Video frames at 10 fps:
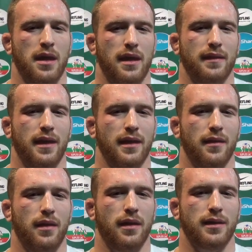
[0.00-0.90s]
and then
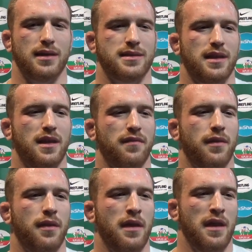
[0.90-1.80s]
Gadziev
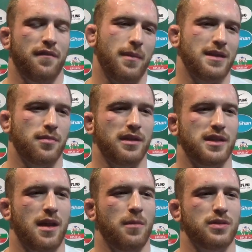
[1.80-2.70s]
from
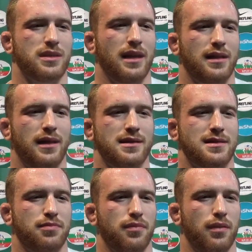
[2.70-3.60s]
Azerbaijan, most likely he's
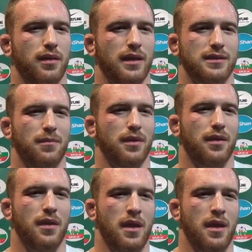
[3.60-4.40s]
like number